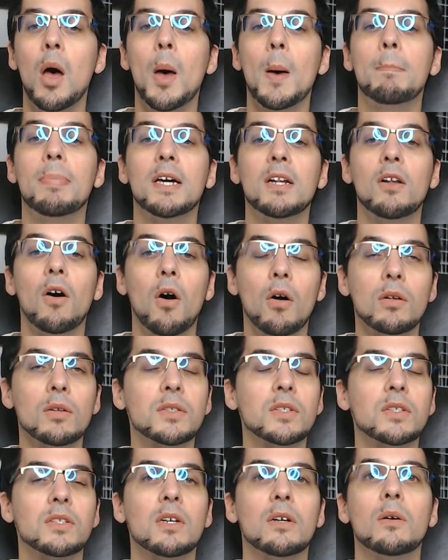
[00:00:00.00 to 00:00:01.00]
but
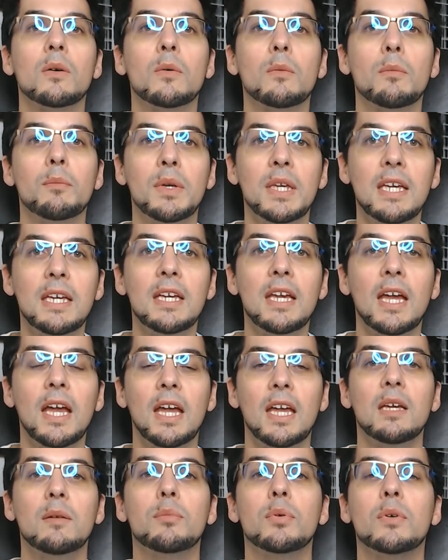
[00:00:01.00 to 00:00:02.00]
also being
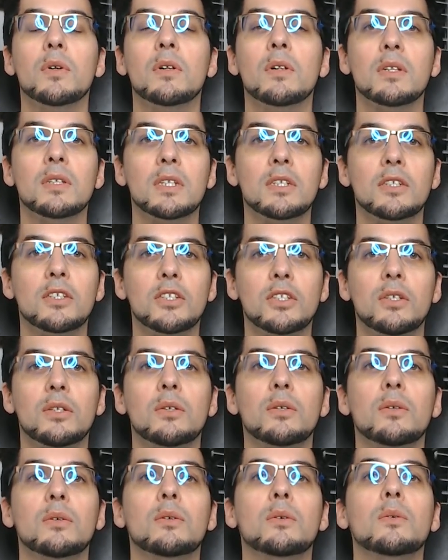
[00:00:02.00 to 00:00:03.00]
able
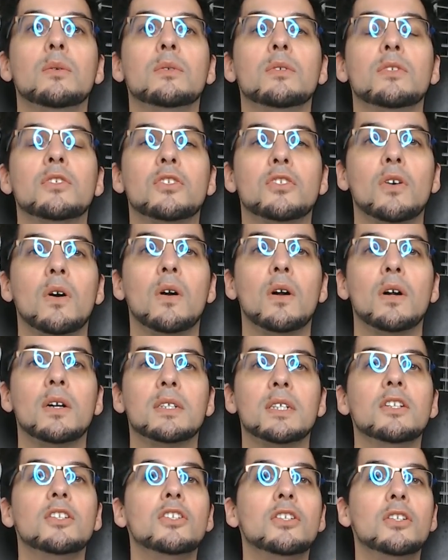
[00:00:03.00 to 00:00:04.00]
to
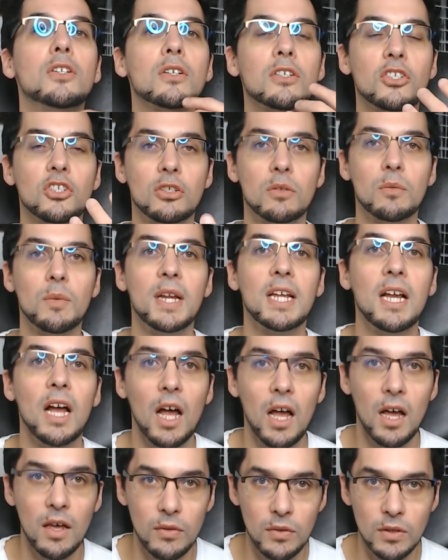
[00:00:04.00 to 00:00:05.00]
start nurturing
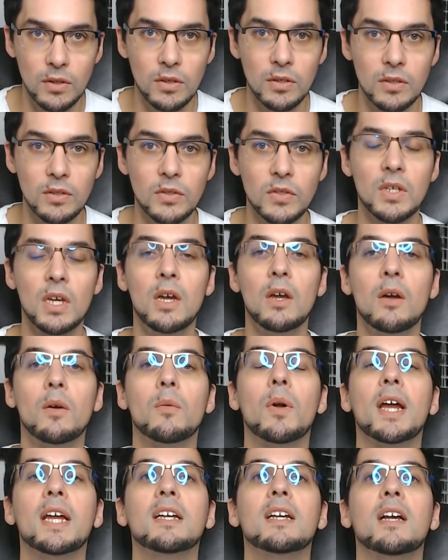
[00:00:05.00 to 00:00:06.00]
others,
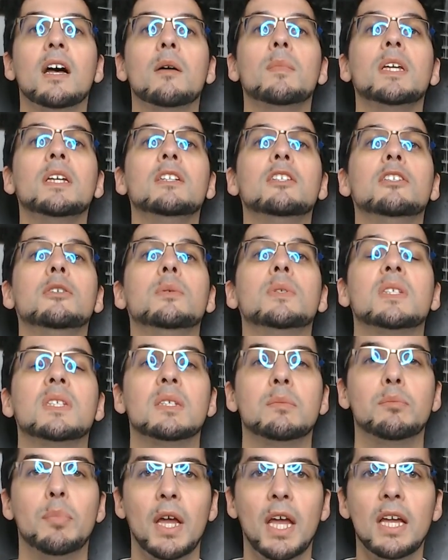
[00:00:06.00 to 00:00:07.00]
right? Coming into a
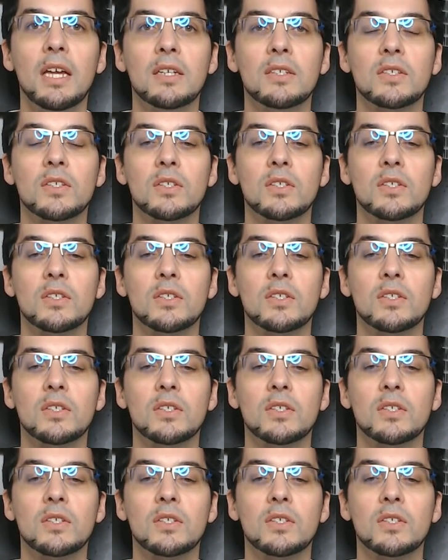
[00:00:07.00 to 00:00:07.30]
space